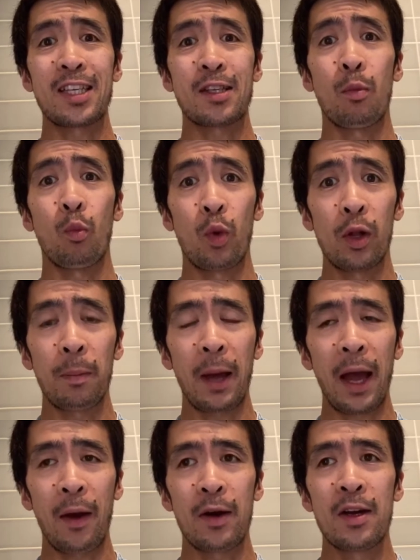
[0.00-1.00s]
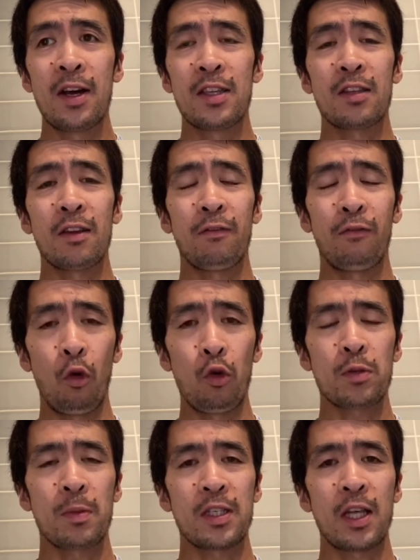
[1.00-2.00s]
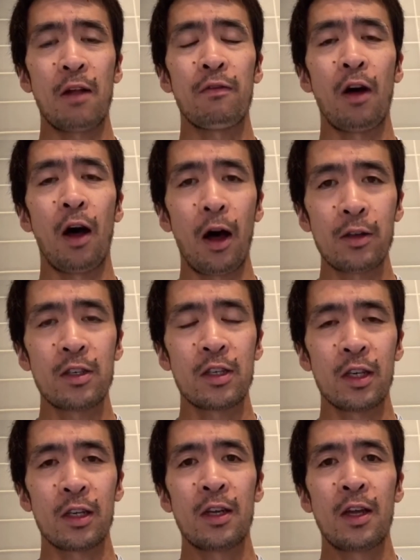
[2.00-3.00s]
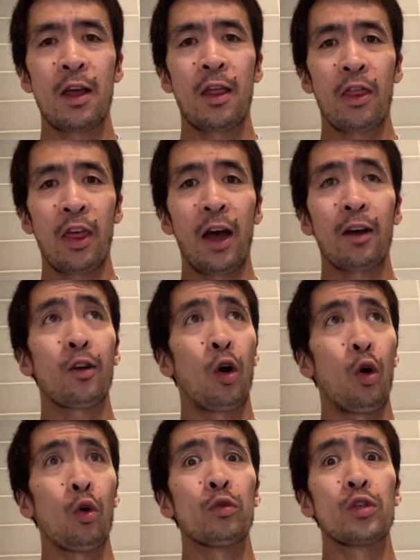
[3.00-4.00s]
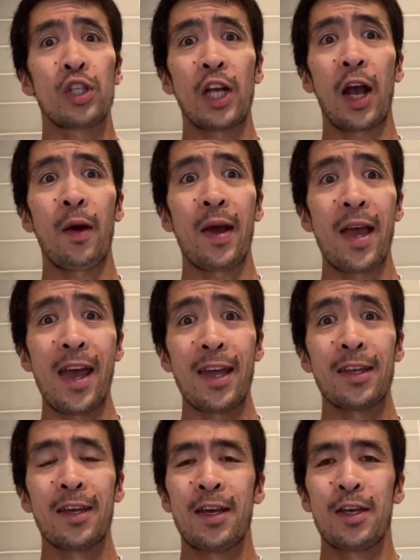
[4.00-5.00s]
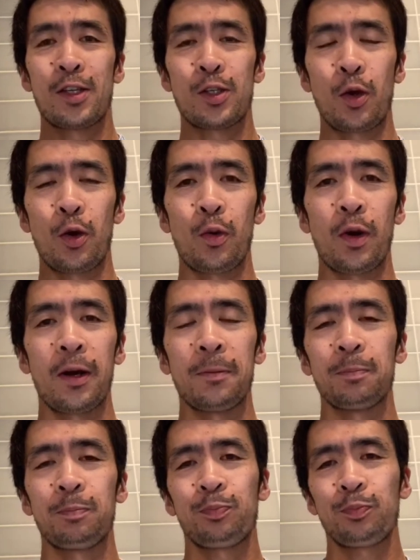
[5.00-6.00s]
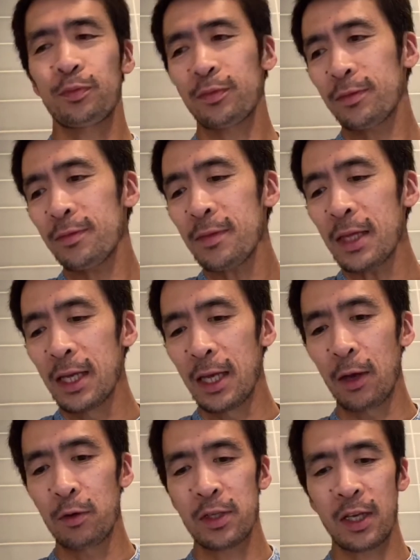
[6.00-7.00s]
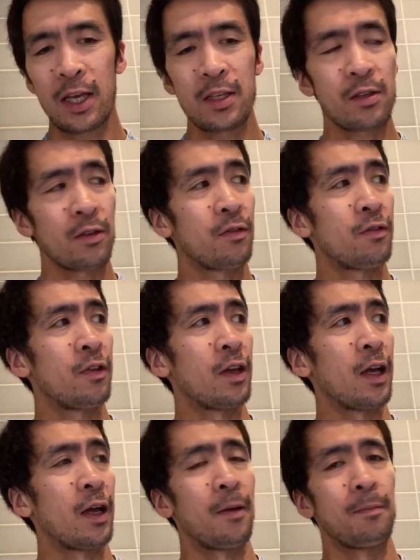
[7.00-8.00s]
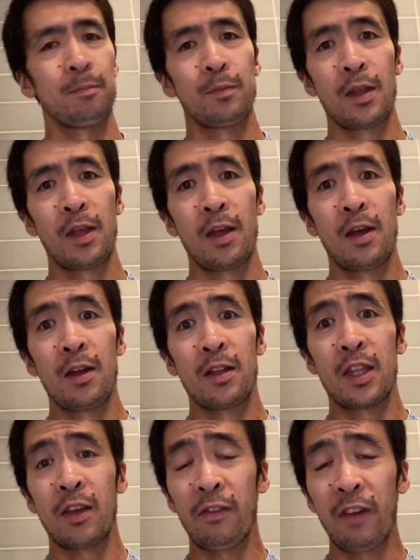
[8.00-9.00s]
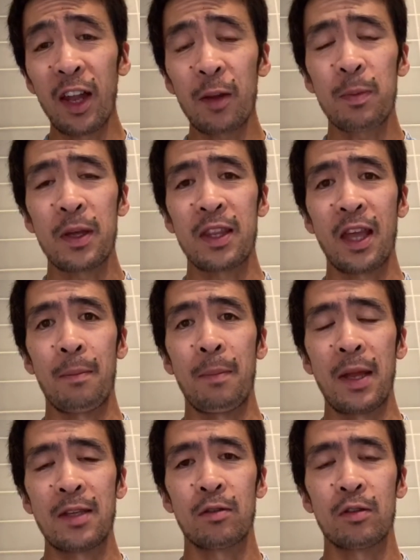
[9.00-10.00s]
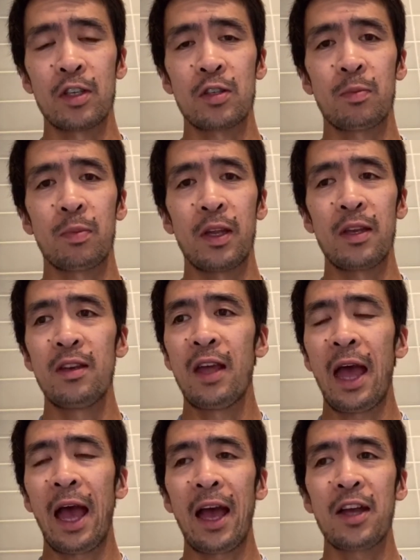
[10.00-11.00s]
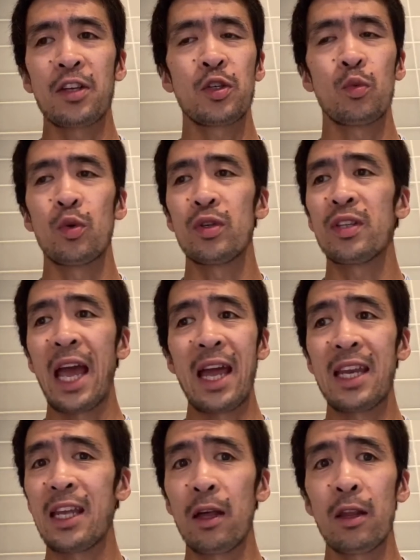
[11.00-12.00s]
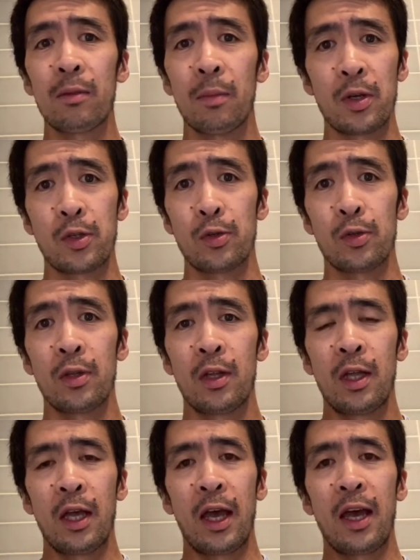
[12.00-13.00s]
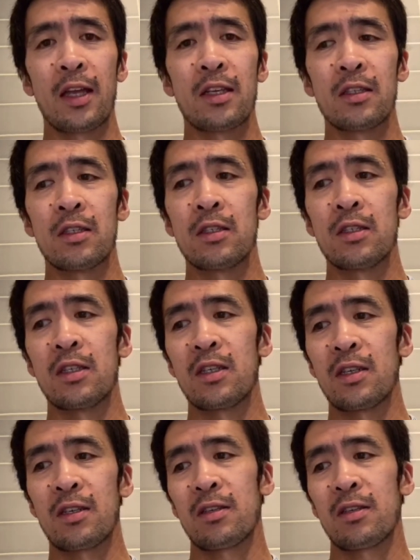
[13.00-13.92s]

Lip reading: some willpower to force myself under that cold shower head. So it was a case of developing that mental discipline as you would any other muscle. And